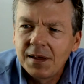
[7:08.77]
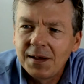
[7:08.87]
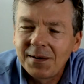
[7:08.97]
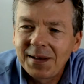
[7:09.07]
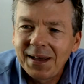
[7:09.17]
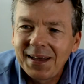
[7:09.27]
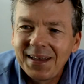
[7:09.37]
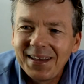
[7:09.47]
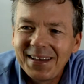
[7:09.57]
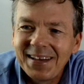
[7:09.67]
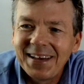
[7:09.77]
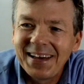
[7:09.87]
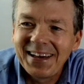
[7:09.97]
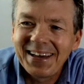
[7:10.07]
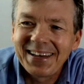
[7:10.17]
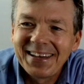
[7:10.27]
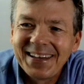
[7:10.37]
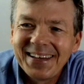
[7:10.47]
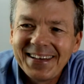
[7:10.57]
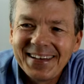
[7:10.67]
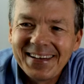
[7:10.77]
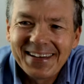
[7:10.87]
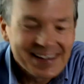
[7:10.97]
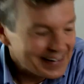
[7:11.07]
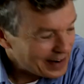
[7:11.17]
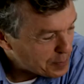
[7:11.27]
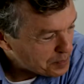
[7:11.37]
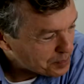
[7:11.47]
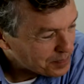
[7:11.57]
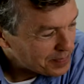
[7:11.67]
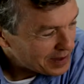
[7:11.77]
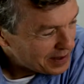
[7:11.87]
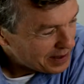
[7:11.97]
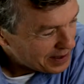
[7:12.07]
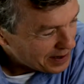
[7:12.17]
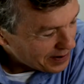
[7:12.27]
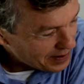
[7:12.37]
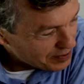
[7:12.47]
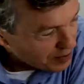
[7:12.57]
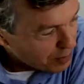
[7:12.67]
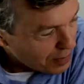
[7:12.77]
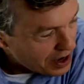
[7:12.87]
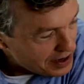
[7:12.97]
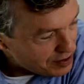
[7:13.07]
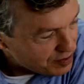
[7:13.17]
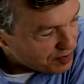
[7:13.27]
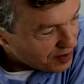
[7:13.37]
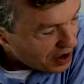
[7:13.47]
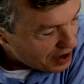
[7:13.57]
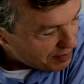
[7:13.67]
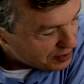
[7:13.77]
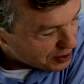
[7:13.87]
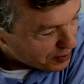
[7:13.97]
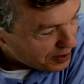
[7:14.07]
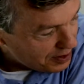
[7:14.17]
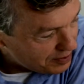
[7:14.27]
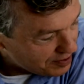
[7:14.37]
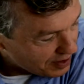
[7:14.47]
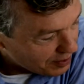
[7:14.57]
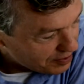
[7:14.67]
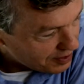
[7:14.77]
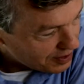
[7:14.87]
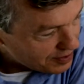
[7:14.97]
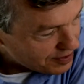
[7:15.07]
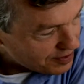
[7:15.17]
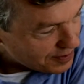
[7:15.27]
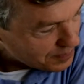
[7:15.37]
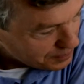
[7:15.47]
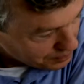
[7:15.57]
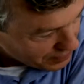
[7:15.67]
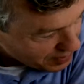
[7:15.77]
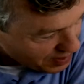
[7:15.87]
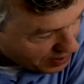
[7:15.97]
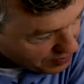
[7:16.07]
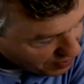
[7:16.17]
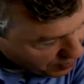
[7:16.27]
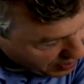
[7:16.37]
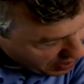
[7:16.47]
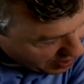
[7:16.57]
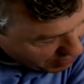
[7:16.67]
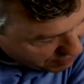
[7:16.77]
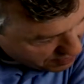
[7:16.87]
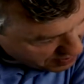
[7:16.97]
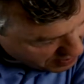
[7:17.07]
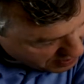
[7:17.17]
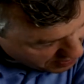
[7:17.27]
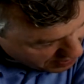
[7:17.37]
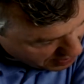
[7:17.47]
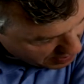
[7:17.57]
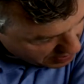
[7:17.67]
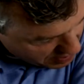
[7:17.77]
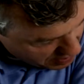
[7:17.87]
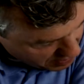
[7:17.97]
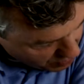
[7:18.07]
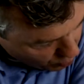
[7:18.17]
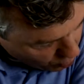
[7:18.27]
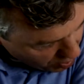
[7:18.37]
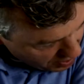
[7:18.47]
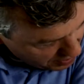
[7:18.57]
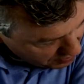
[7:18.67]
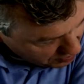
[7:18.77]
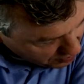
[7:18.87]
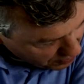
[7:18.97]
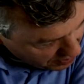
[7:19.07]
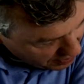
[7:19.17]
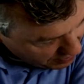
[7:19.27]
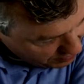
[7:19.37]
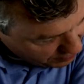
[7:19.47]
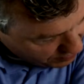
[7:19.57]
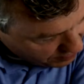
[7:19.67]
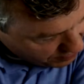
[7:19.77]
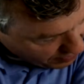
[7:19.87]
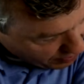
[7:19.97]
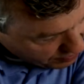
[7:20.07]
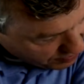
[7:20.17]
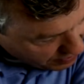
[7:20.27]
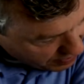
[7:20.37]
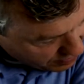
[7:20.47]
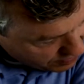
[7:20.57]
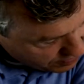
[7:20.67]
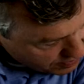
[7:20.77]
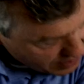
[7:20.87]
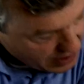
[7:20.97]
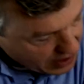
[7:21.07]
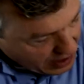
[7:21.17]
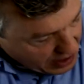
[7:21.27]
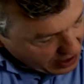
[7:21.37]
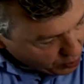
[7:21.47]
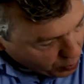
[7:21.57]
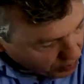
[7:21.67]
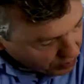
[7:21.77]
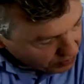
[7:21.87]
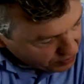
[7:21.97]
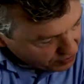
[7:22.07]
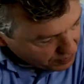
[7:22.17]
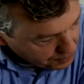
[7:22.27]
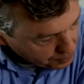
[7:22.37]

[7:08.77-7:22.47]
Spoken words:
Okay. All right. All right, so -5 degrees Celsius. Okay, so we have, all right, 1 degrees Celsius equals